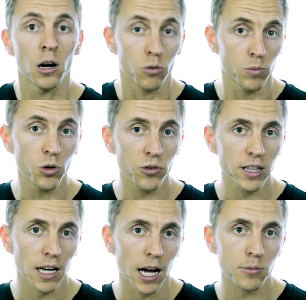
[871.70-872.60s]
Removing
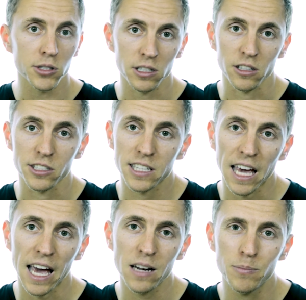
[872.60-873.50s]
the obstacles
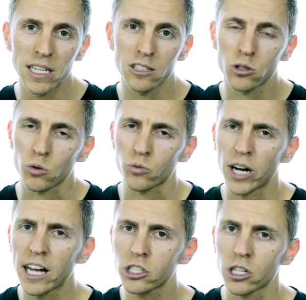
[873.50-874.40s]
can mean to
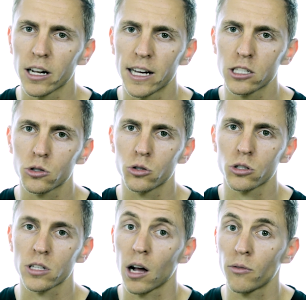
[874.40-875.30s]
rationalize to
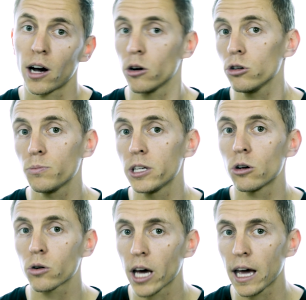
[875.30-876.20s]
yourself how you'll be
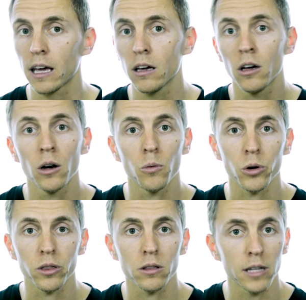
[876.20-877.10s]
okay
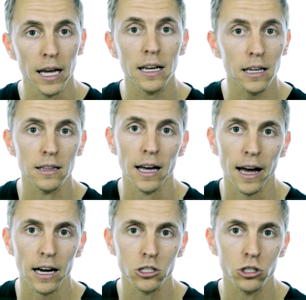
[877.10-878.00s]
with taking the
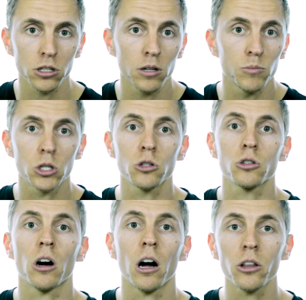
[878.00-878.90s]
action because
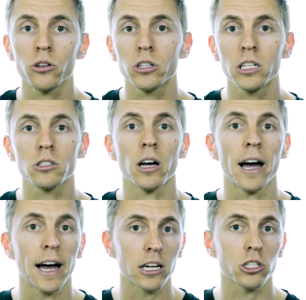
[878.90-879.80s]
your other needs are
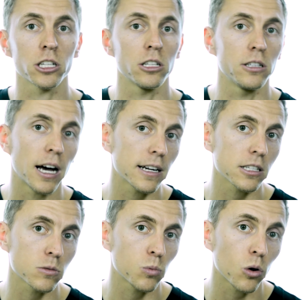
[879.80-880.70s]
actually not as
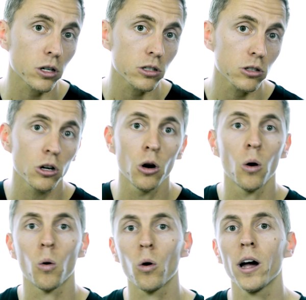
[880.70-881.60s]
important
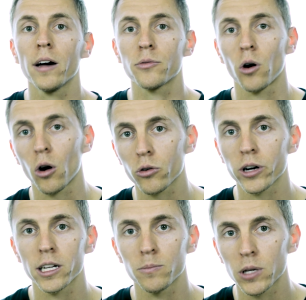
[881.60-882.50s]
or have
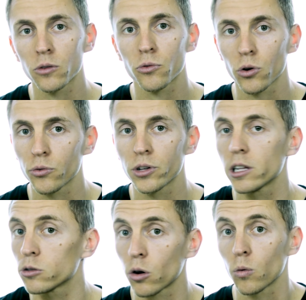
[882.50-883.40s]
already been
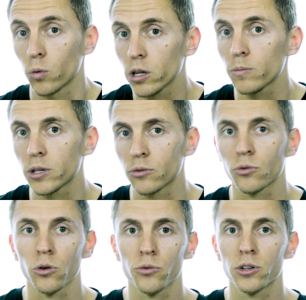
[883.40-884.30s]
fulfilled or will be
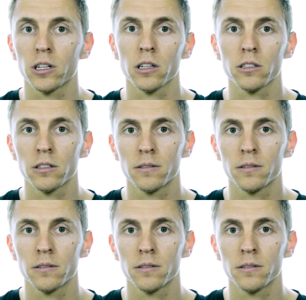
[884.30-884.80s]
fulfilled.